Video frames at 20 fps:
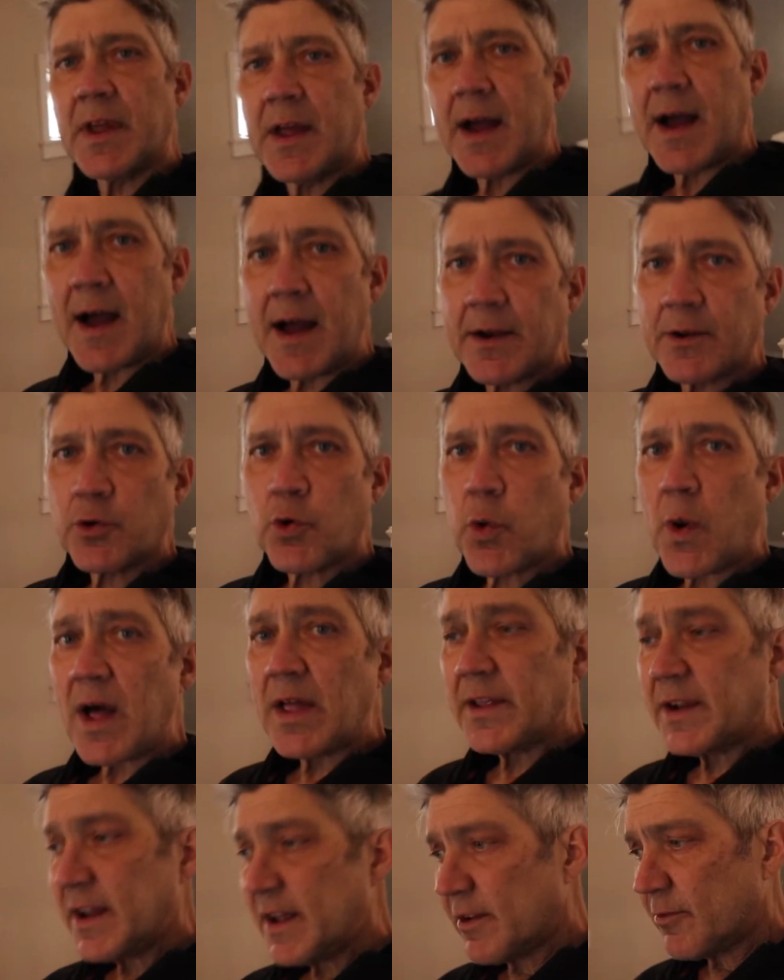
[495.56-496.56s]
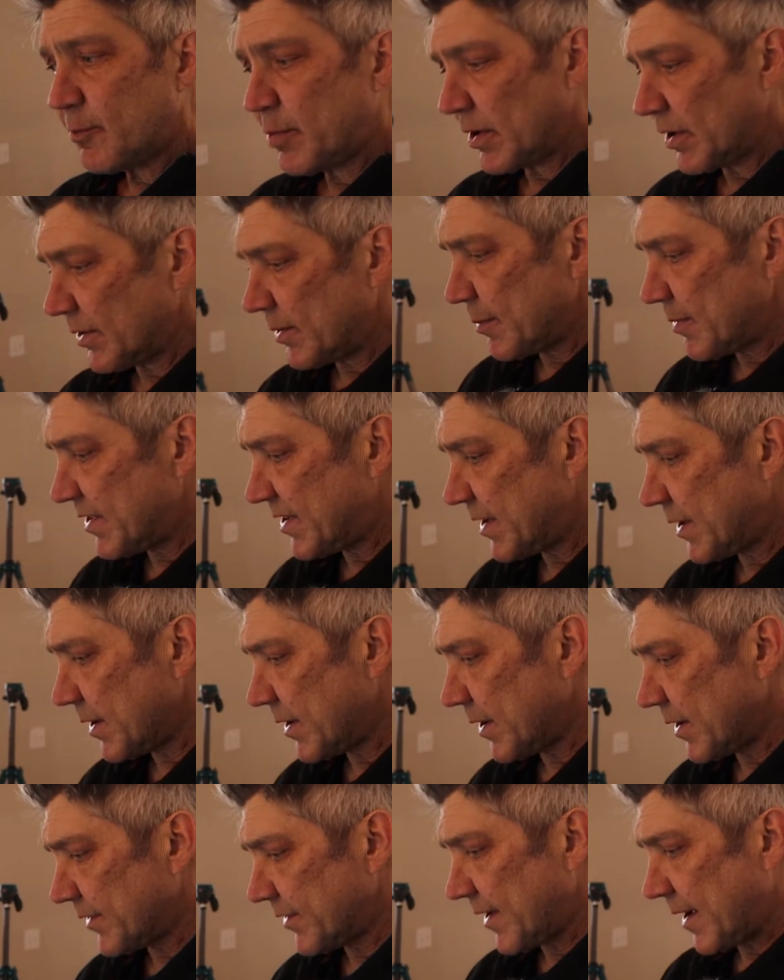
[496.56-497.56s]
On quality of building
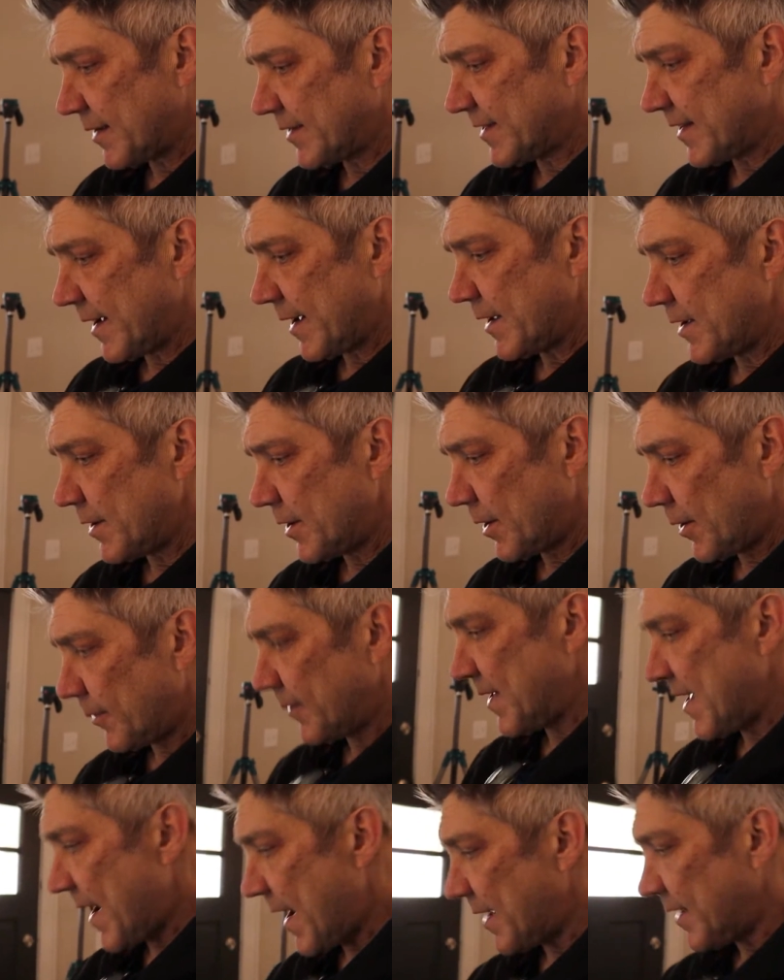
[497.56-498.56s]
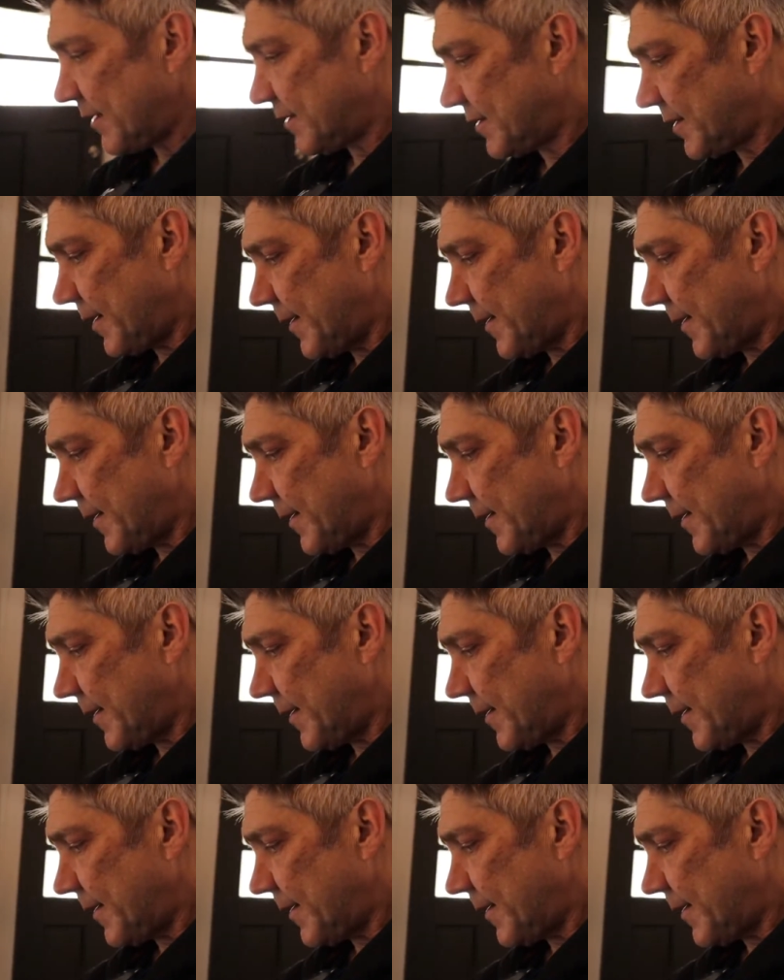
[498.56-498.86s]
materials, I'd say, you know, yeah,